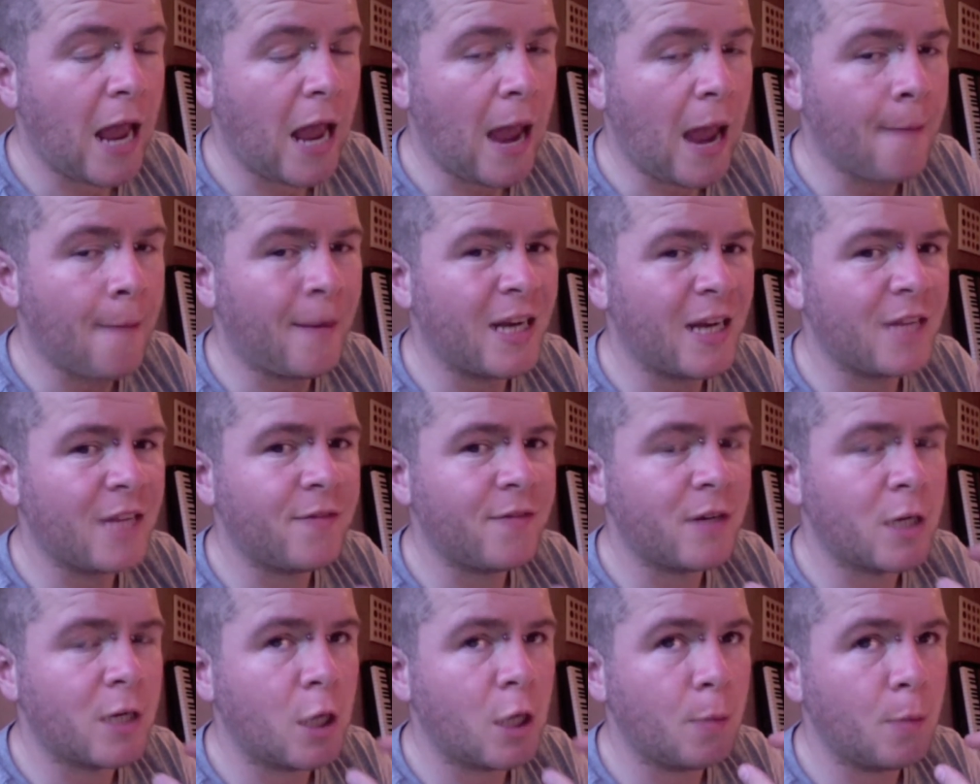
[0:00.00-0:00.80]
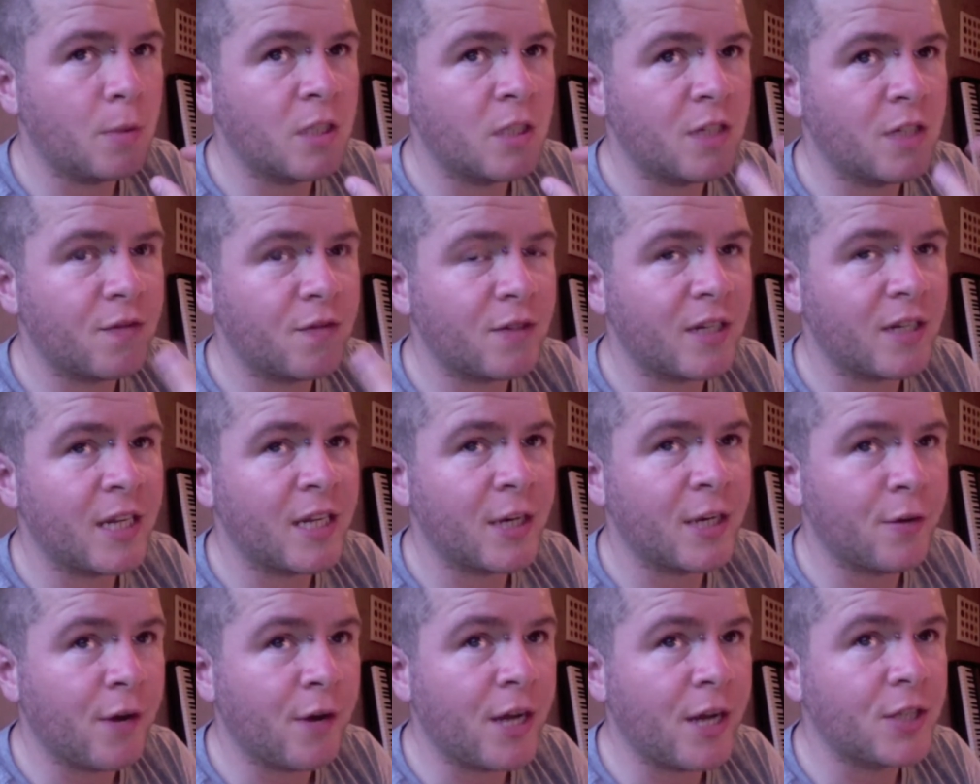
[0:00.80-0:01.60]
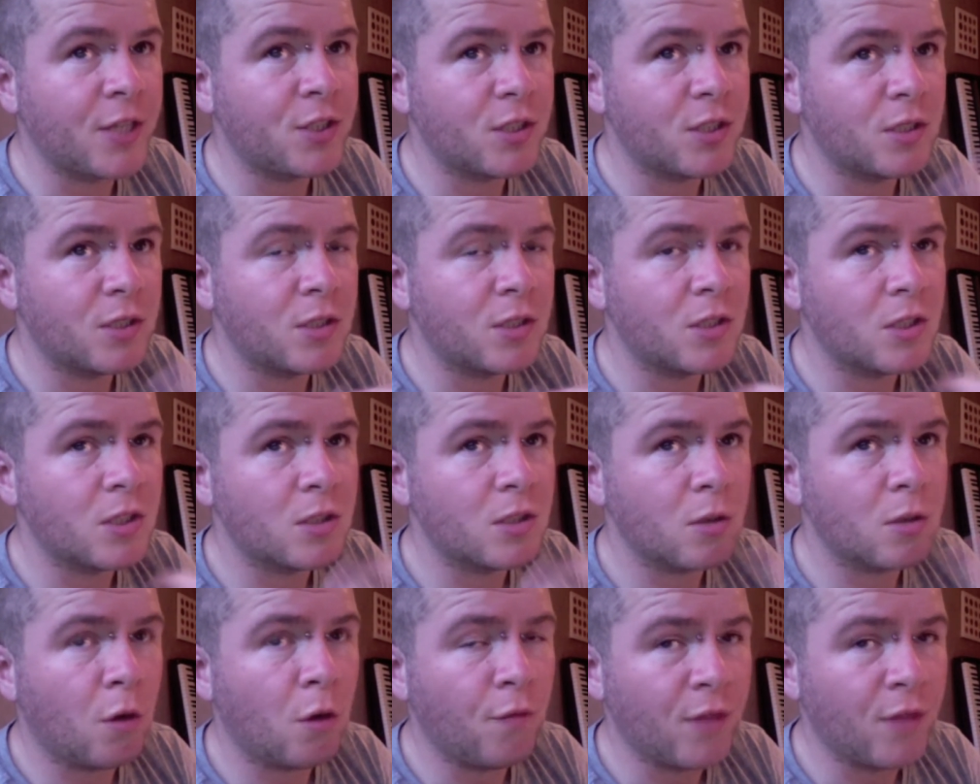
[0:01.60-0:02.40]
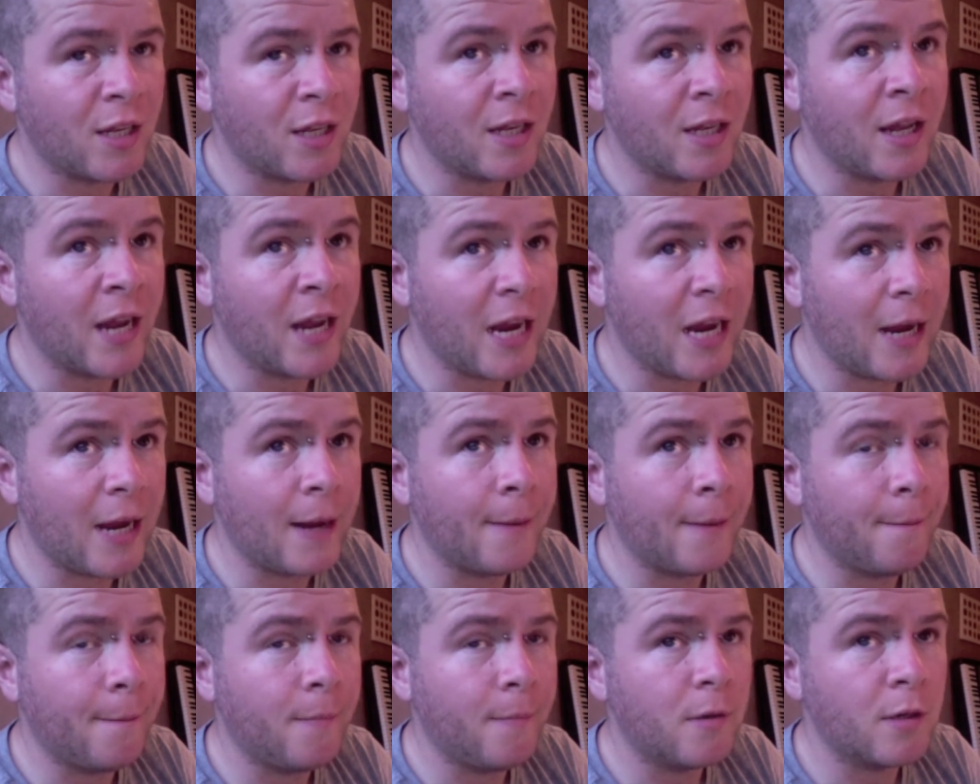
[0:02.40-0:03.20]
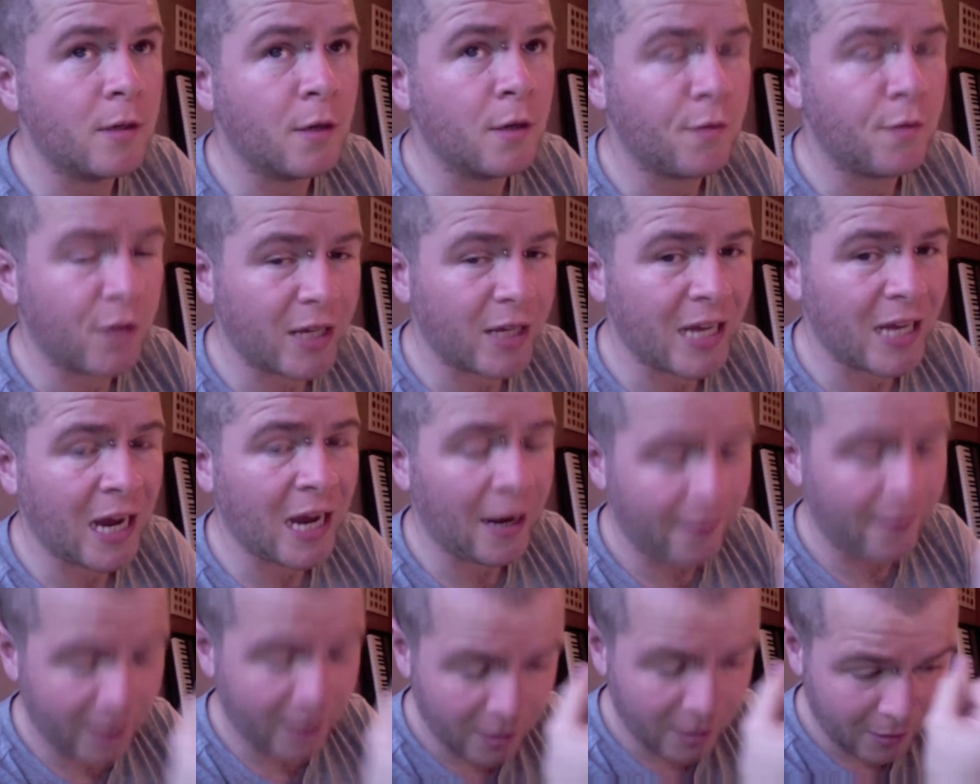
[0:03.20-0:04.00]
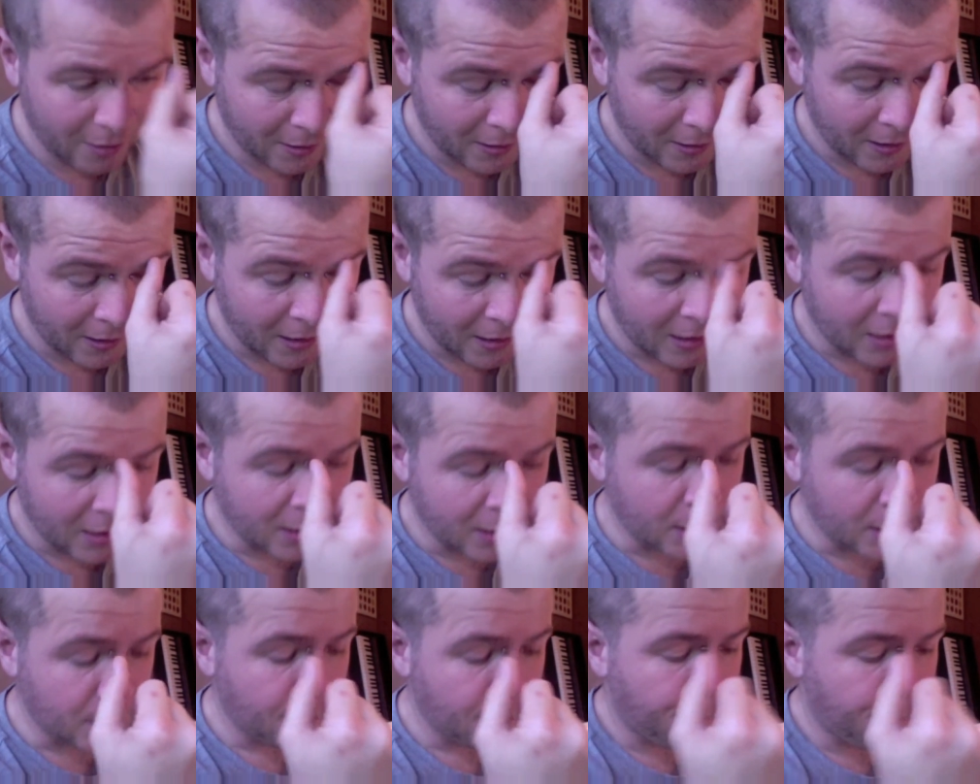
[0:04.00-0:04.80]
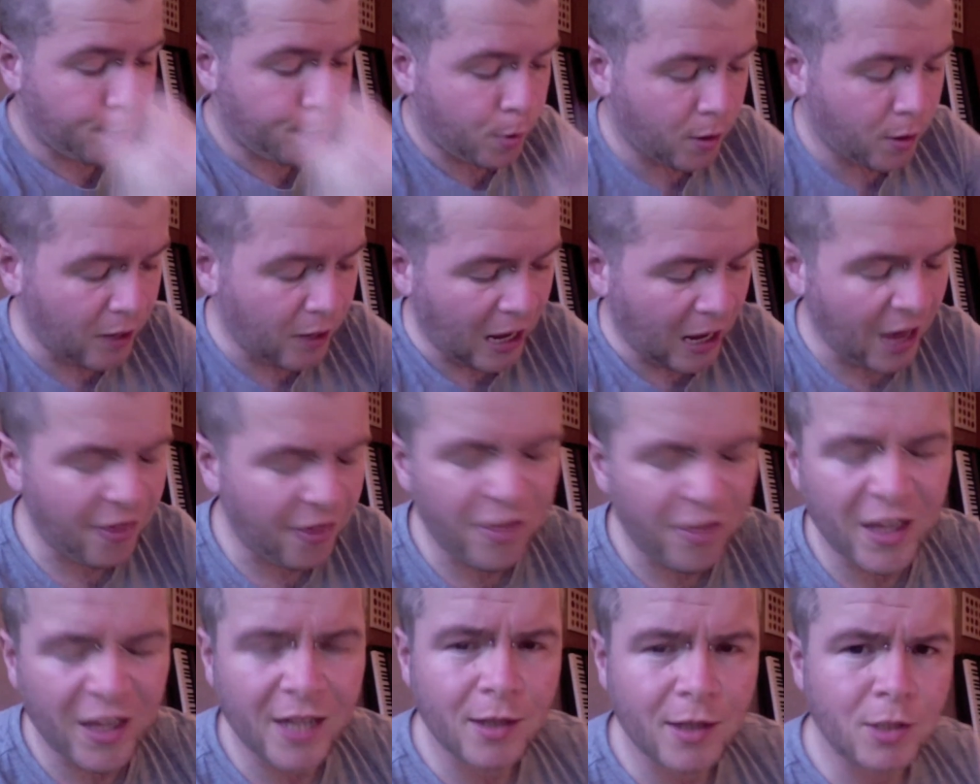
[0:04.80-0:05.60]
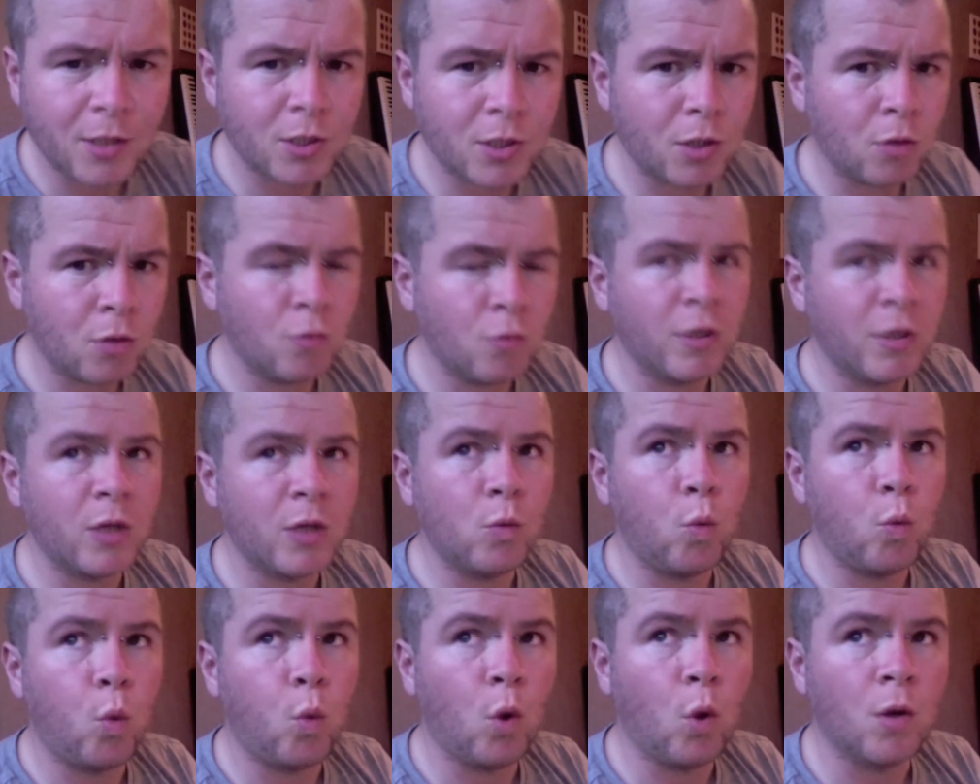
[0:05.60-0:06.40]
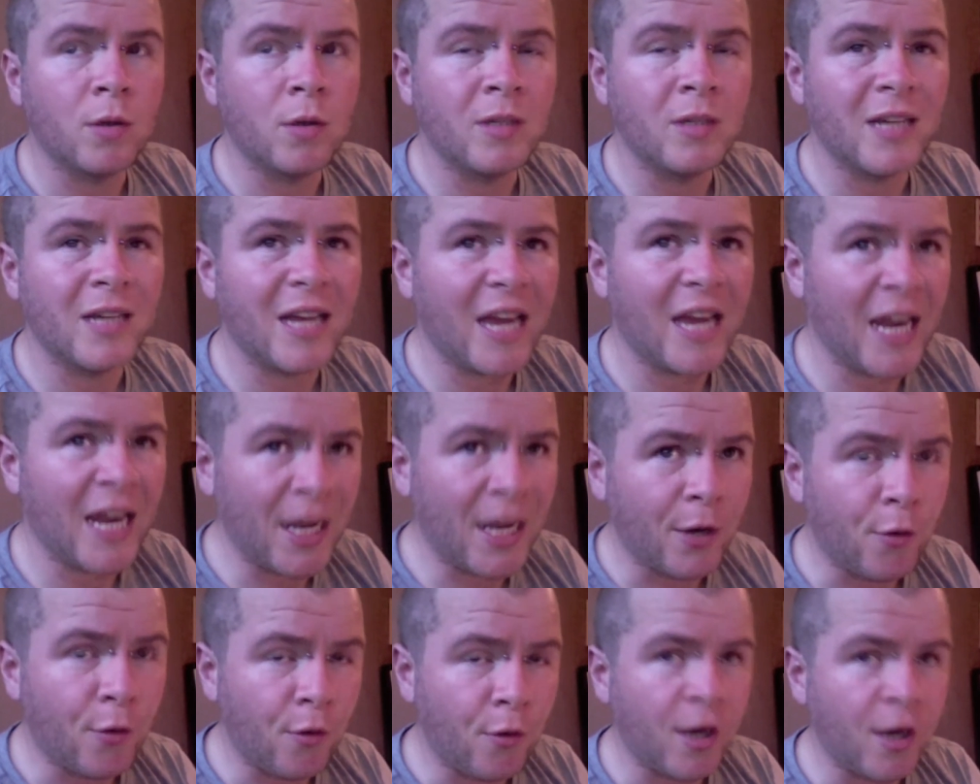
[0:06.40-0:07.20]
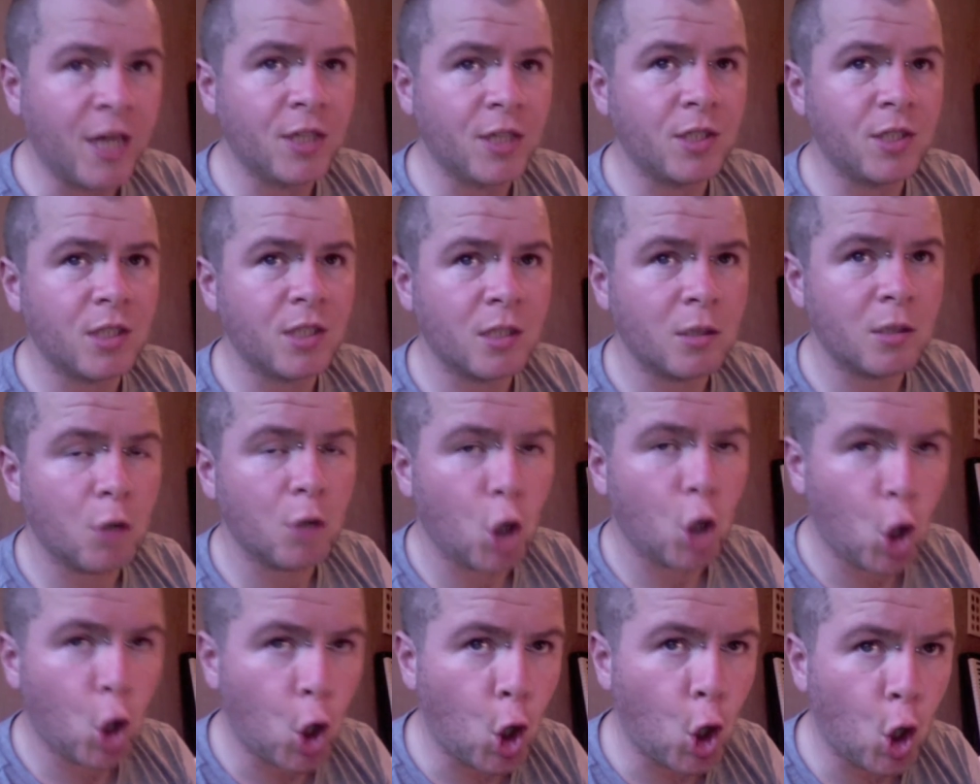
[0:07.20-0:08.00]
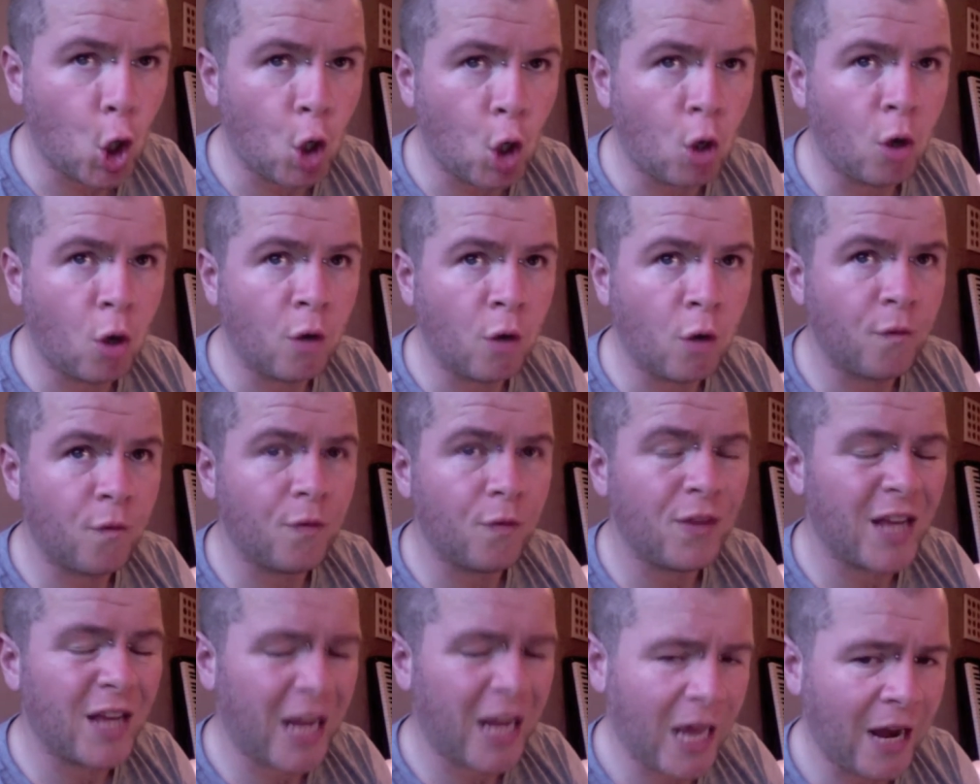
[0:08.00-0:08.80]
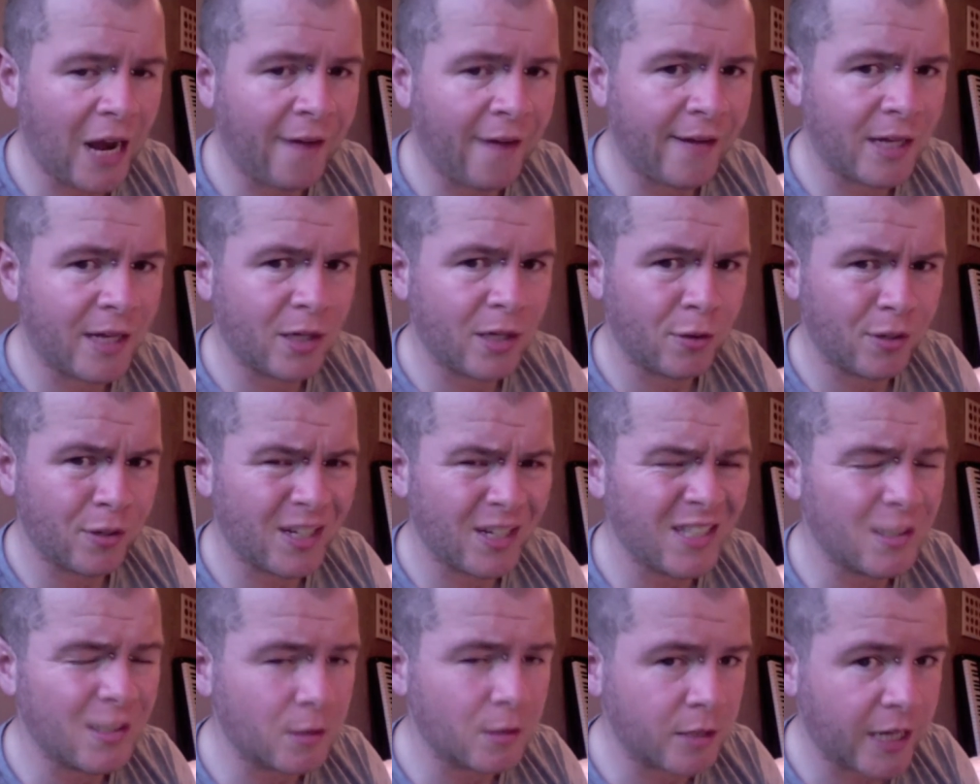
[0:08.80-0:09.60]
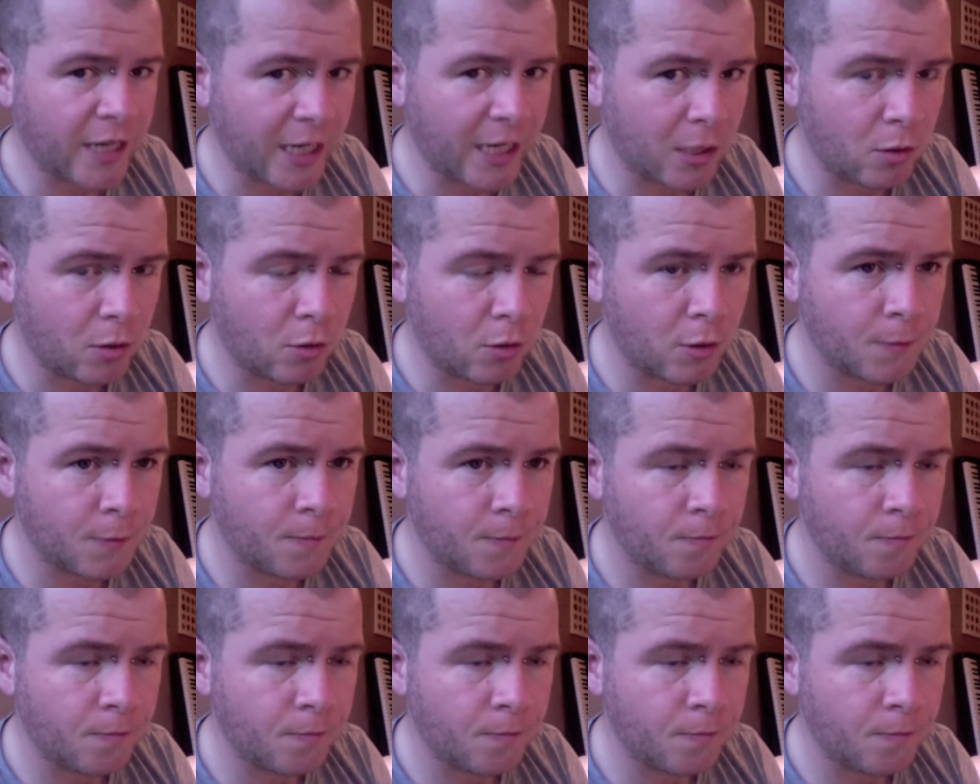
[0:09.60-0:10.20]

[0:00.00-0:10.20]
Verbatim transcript: it might have a couple of different iterations of the name of the character, but I think there's only one iteration of the character Injector.